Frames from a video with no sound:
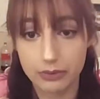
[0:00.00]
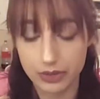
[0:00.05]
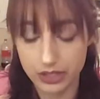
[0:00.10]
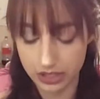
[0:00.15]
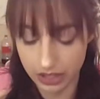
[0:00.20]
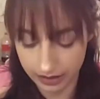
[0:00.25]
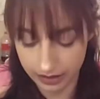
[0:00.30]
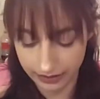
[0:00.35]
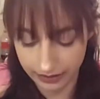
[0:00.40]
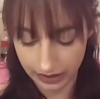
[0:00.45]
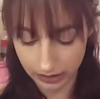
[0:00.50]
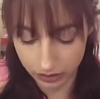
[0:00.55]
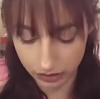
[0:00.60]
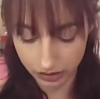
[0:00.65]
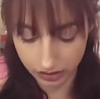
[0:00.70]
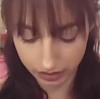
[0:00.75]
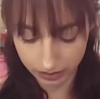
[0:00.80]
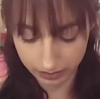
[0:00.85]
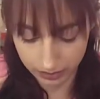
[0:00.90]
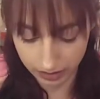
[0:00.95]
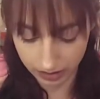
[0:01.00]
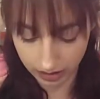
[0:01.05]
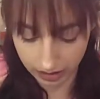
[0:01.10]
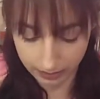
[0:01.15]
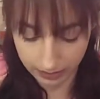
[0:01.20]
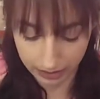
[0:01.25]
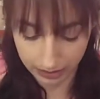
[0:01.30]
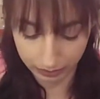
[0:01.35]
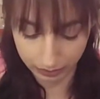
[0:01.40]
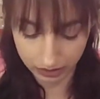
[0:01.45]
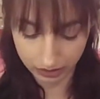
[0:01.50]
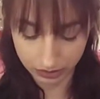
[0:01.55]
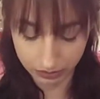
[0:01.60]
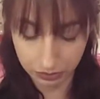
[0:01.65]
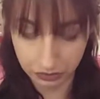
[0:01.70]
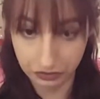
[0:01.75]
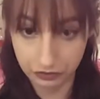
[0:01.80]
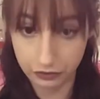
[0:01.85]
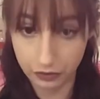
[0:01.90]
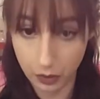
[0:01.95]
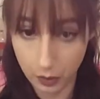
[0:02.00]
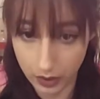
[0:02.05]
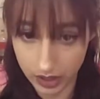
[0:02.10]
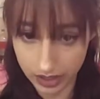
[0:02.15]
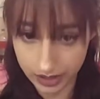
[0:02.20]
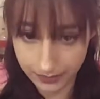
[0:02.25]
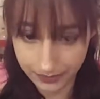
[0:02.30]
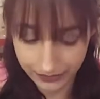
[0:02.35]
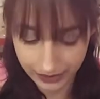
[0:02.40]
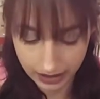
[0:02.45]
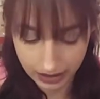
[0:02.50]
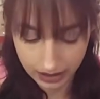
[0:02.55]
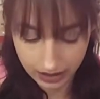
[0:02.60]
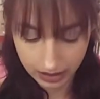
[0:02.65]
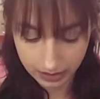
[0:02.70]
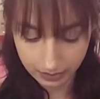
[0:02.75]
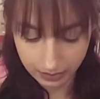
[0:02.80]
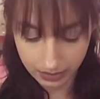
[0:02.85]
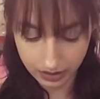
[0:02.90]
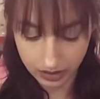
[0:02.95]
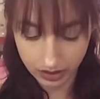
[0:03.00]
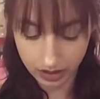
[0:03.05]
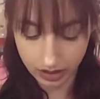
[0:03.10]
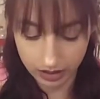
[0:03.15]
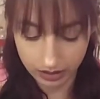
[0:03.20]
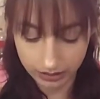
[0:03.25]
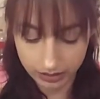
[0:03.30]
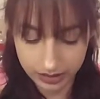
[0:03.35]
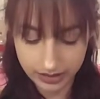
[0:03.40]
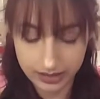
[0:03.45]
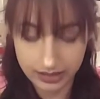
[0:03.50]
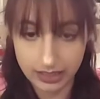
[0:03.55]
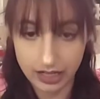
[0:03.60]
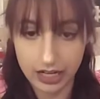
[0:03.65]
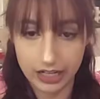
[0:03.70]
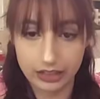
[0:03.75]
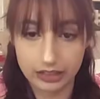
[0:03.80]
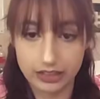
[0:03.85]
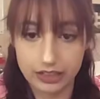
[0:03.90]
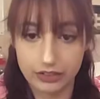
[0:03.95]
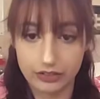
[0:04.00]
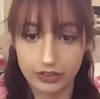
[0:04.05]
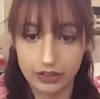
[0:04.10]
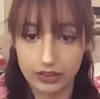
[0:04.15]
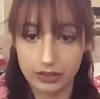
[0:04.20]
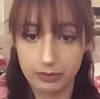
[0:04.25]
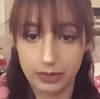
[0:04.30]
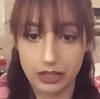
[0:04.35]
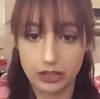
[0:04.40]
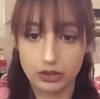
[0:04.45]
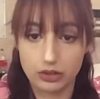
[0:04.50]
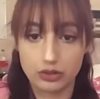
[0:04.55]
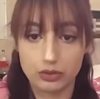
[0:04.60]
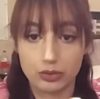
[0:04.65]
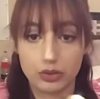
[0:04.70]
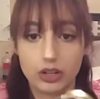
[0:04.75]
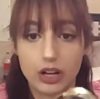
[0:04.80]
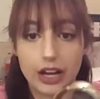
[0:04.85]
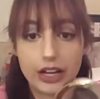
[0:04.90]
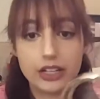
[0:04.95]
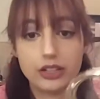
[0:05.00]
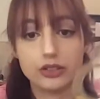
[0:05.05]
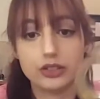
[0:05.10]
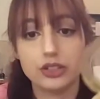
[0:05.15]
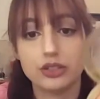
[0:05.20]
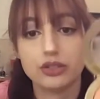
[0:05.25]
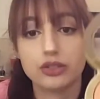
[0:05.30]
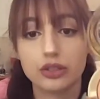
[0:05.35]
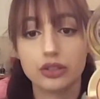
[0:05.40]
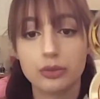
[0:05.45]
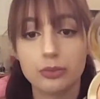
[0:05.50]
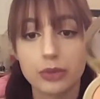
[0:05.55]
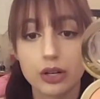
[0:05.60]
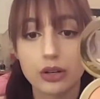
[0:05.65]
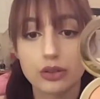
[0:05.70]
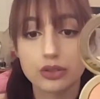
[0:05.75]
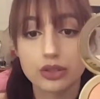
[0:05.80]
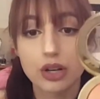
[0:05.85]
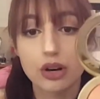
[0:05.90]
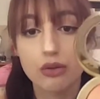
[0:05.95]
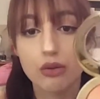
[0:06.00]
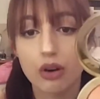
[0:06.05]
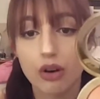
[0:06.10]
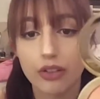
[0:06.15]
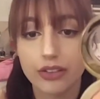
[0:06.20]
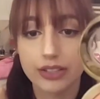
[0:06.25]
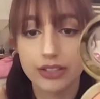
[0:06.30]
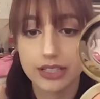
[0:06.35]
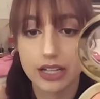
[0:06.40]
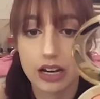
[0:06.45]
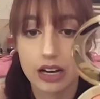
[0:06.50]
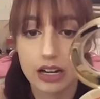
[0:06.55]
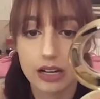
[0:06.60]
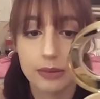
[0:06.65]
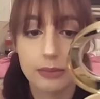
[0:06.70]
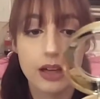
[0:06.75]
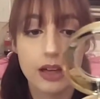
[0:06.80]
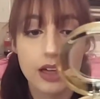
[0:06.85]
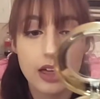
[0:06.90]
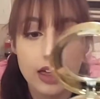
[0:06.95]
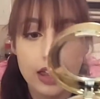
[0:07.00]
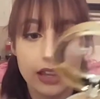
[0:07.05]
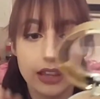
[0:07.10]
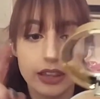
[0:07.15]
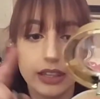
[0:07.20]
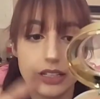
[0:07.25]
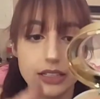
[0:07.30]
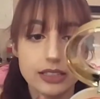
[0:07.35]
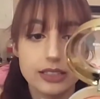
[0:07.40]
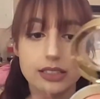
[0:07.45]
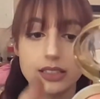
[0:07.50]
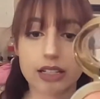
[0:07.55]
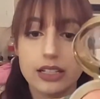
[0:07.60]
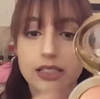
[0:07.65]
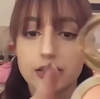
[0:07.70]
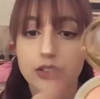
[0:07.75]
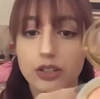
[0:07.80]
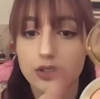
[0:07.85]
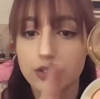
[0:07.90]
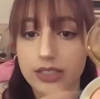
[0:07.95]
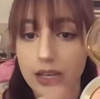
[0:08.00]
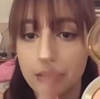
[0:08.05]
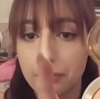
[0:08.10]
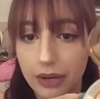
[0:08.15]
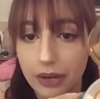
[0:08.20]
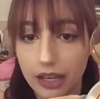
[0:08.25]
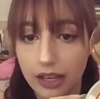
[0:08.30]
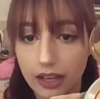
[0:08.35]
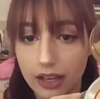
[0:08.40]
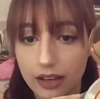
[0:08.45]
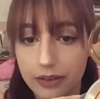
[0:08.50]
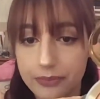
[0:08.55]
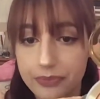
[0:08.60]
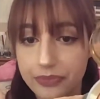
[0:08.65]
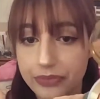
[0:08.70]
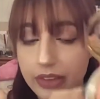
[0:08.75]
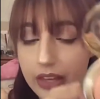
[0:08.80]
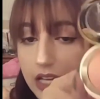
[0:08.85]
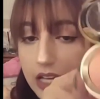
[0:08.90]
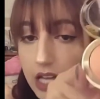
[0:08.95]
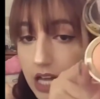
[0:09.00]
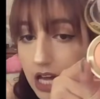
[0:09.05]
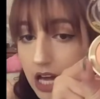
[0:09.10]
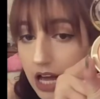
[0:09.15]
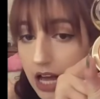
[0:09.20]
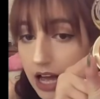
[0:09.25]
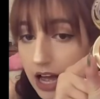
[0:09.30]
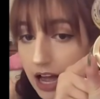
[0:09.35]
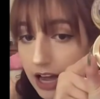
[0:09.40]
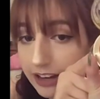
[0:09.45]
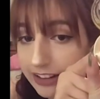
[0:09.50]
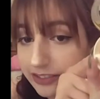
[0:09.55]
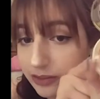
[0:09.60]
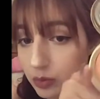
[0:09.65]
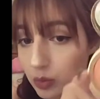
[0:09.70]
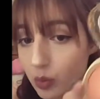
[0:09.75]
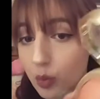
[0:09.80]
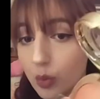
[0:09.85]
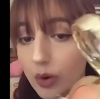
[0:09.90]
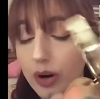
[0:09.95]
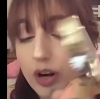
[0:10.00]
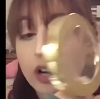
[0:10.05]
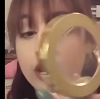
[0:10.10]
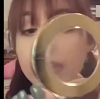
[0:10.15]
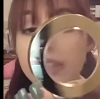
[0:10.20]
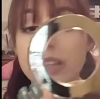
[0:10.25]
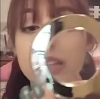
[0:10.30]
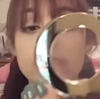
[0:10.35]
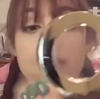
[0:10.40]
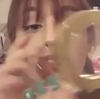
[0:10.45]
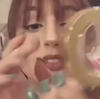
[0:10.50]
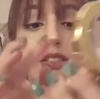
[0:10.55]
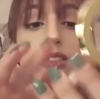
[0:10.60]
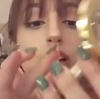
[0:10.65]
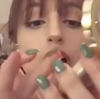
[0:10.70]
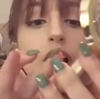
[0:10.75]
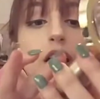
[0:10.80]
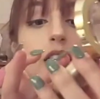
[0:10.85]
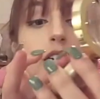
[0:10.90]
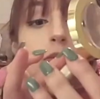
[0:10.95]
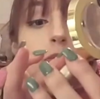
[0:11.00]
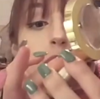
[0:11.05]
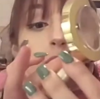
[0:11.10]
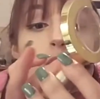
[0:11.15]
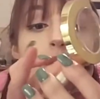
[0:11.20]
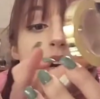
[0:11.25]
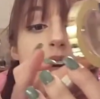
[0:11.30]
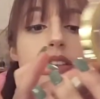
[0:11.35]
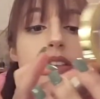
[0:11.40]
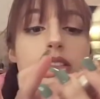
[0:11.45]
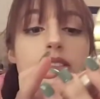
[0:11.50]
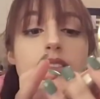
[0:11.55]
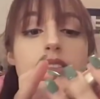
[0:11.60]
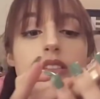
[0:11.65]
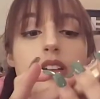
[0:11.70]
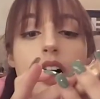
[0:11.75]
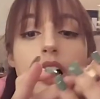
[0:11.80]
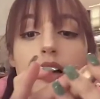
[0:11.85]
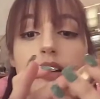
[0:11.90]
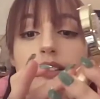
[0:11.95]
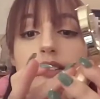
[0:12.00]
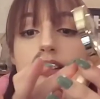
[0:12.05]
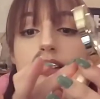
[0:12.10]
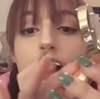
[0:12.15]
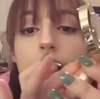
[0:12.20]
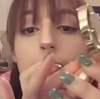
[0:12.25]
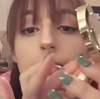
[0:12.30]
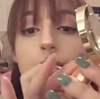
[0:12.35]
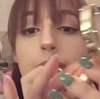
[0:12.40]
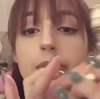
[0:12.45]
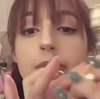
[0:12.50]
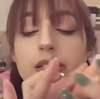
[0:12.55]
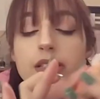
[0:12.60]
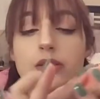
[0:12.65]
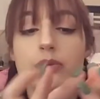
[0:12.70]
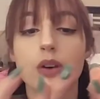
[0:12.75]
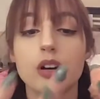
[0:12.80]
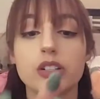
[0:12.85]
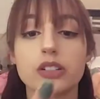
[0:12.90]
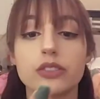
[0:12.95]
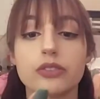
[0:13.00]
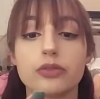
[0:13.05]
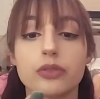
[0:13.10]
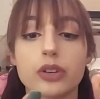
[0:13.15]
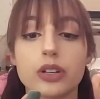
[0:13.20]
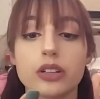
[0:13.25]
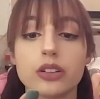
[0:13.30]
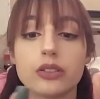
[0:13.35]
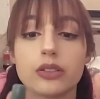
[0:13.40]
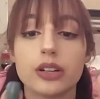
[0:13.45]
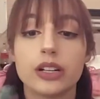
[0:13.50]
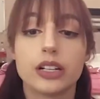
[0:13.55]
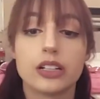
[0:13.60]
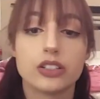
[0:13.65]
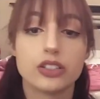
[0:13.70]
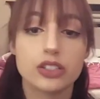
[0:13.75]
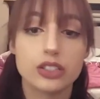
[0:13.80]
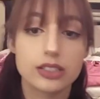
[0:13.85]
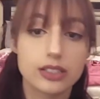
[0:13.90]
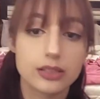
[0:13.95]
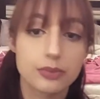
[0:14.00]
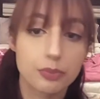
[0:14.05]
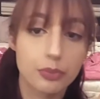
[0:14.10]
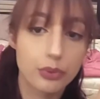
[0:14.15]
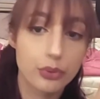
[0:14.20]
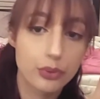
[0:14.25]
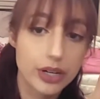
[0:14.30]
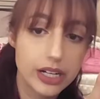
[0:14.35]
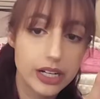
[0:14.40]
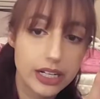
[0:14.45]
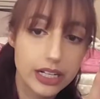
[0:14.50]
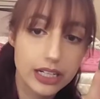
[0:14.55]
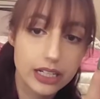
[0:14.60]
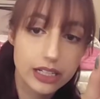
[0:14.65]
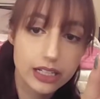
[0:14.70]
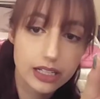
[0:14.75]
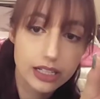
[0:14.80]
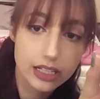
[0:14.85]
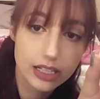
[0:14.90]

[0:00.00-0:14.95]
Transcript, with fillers: which I have actually used Milani baked Blush before, but the color is entirely different than my usual. I used to use Luminoso all the time. This is Dulce Pink. I've worn this, uh, I've been wearing this non-stop. Let me swatch it for you. It is just this pretty,